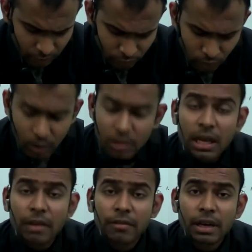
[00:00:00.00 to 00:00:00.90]
False.
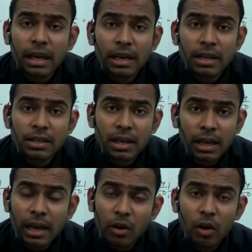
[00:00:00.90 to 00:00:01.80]
Every integer
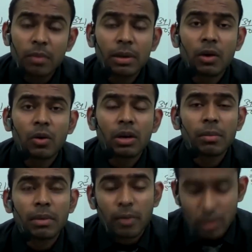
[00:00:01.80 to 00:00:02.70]
cannot be a whole
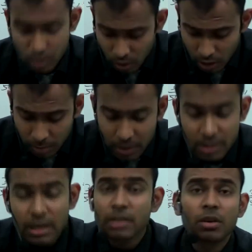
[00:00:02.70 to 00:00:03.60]
number because whole number
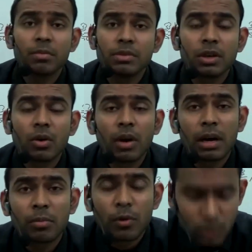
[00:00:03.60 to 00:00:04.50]
starts from 0
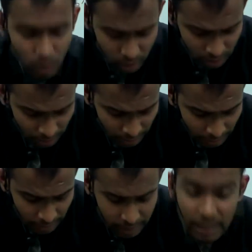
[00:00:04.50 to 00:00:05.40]
and moves on
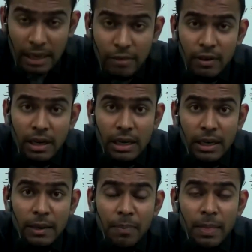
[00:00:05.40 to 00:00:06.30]
till infinity.